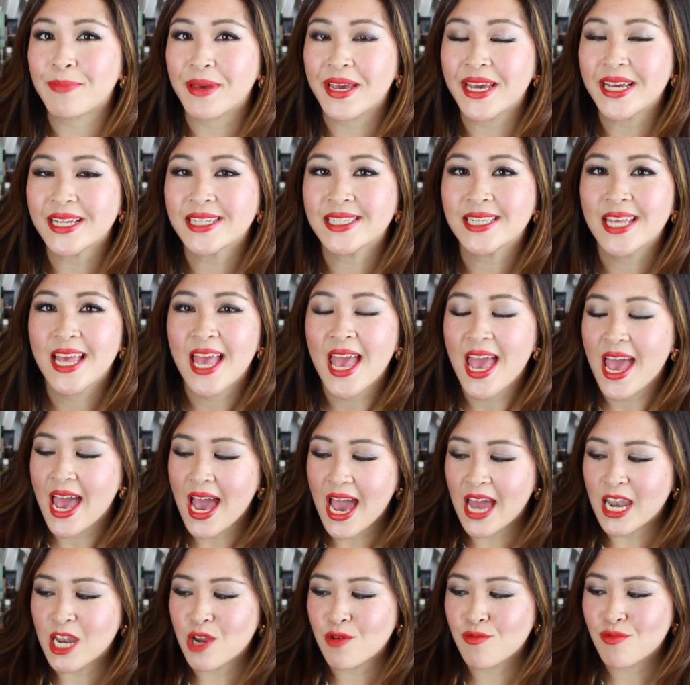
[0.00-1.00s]
bit,
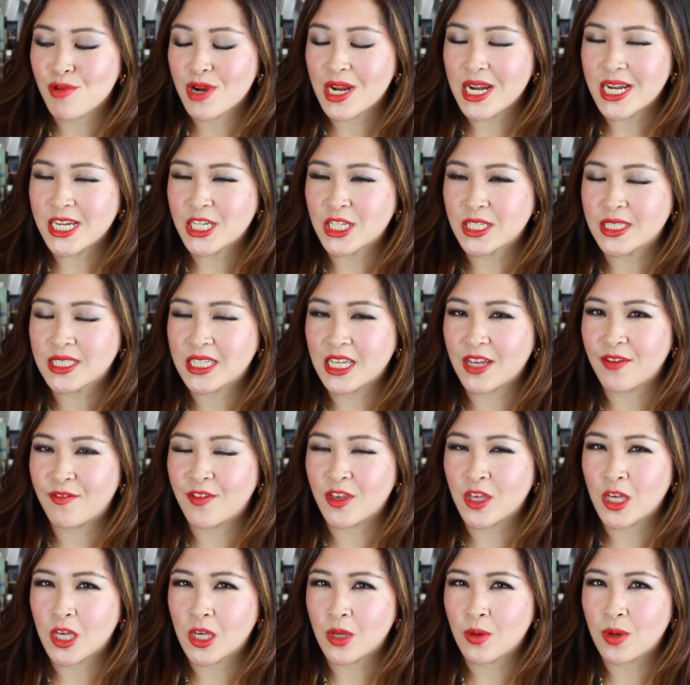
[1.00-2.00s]
and it really just gives
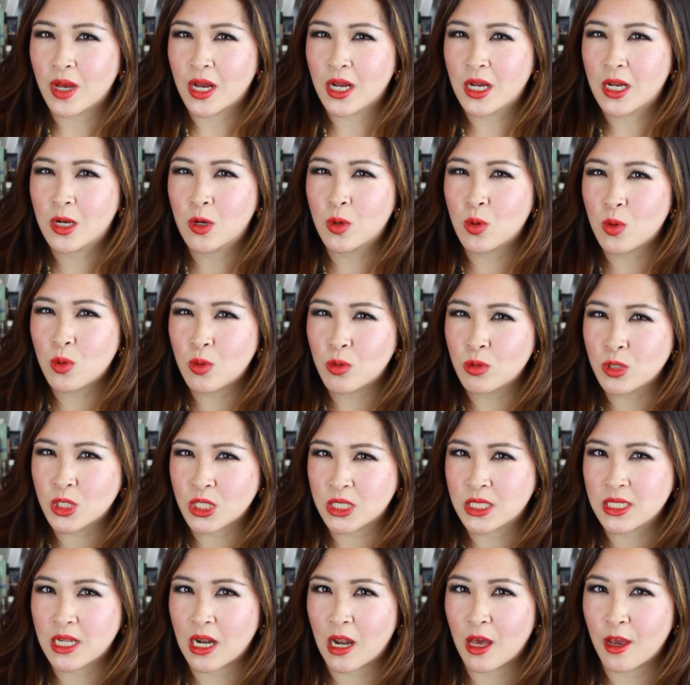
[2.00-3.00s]
you a
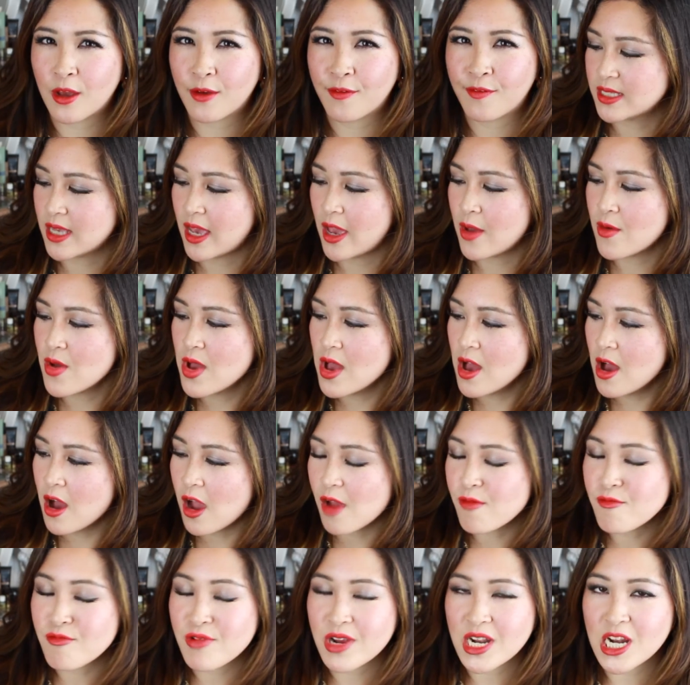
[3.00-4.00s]
gorgeous glow. So
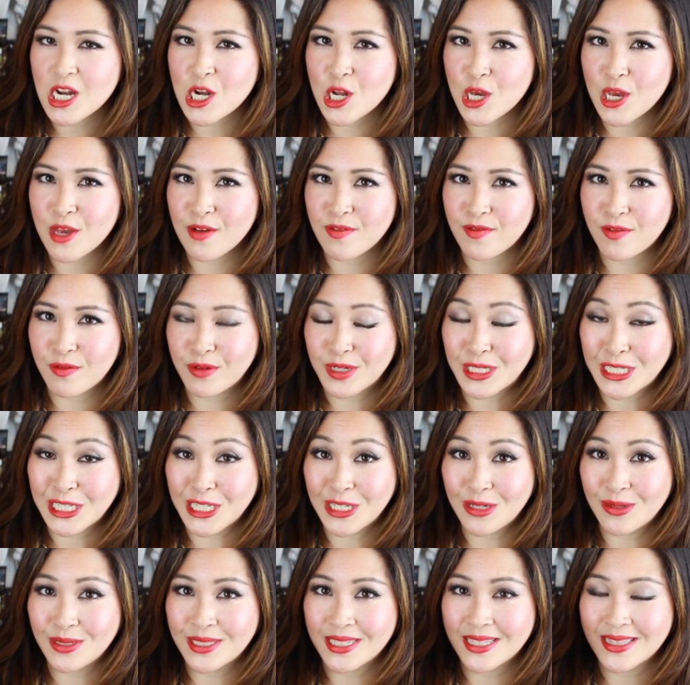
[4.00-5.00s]
I'm really looking forward
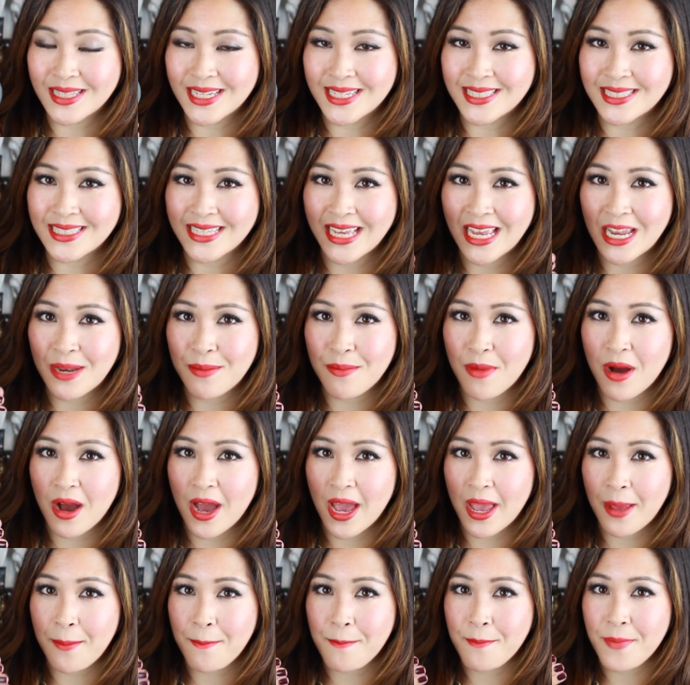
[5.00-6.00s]
to using this in
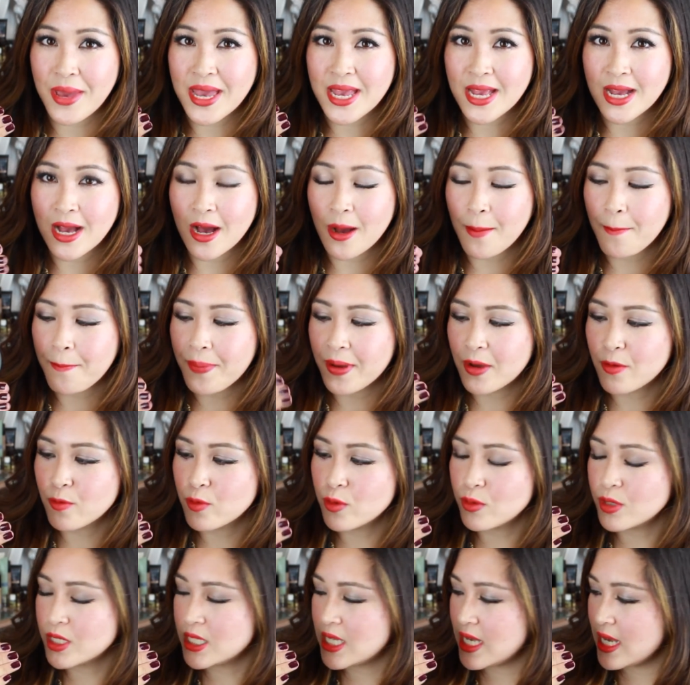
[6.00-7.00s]
my makeup
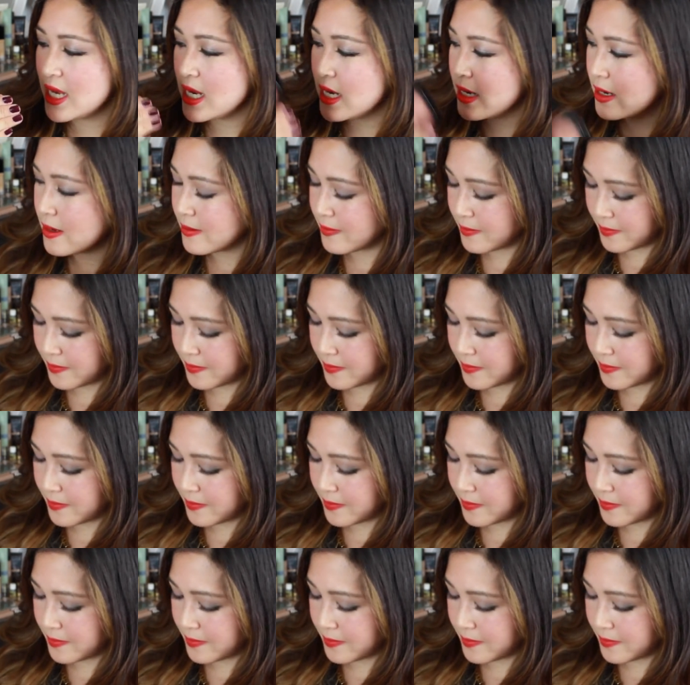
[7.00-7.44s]
routine.